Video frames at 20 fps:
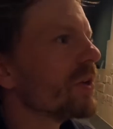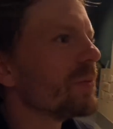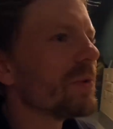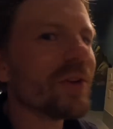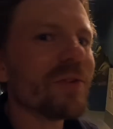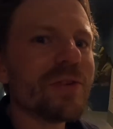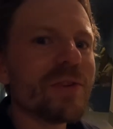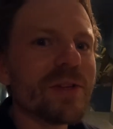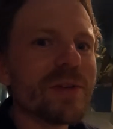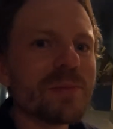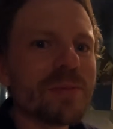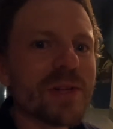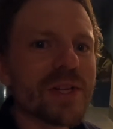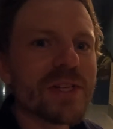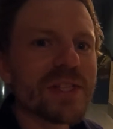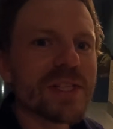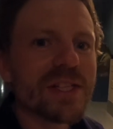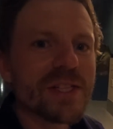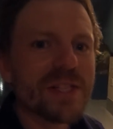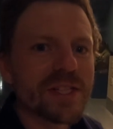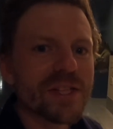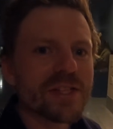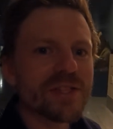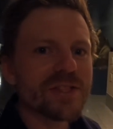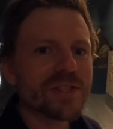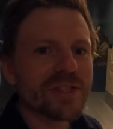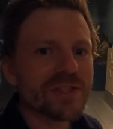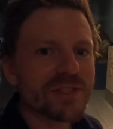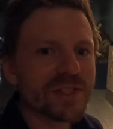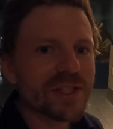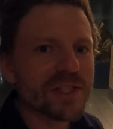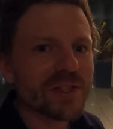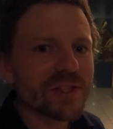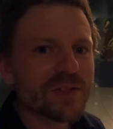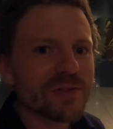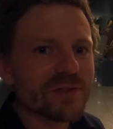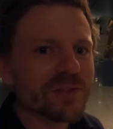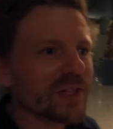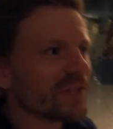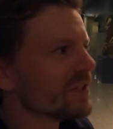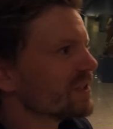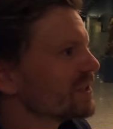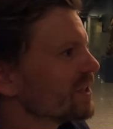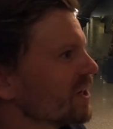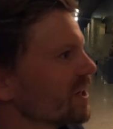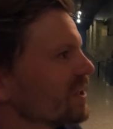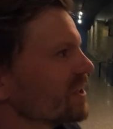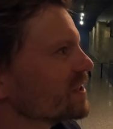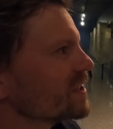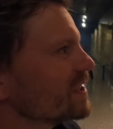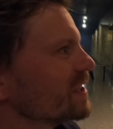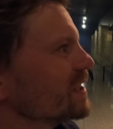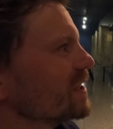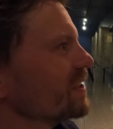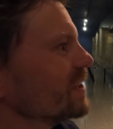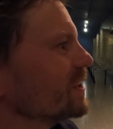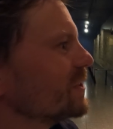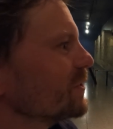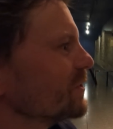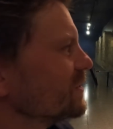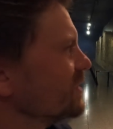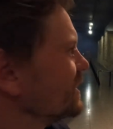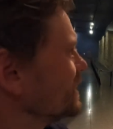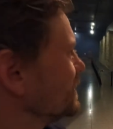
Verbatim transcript: I feel like bloody Indiana Jones here, looking for like the tiniest little